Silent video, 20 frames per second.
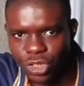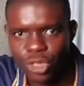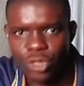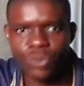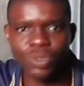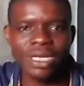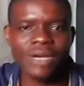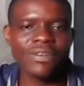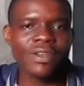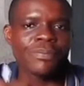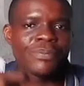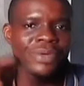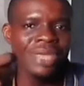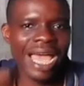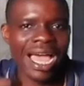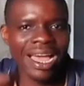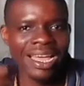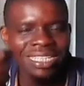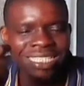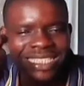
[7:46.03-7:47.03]
you definitely be
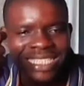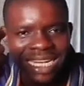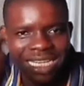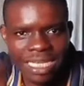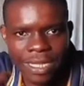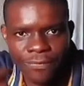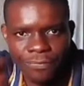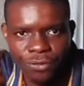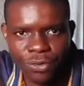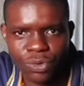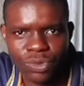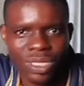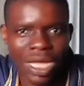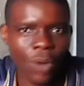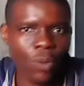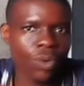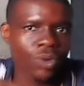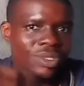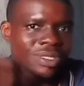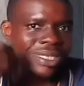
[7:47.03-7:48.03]
the selected few
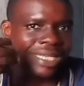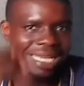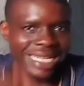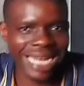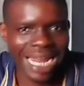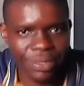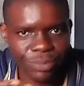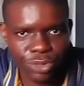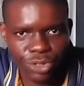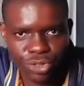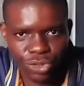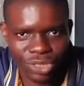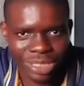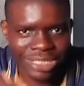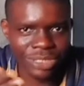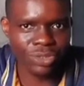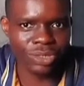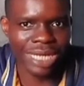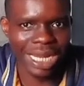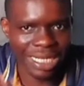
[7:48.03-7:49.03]
that will gain admission
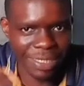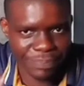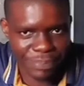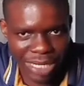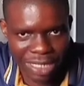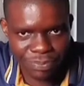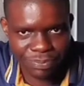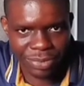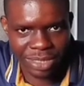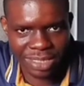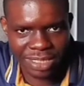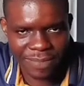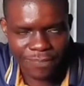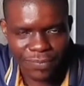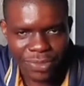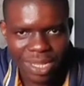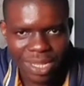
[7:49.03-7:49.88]
into that department.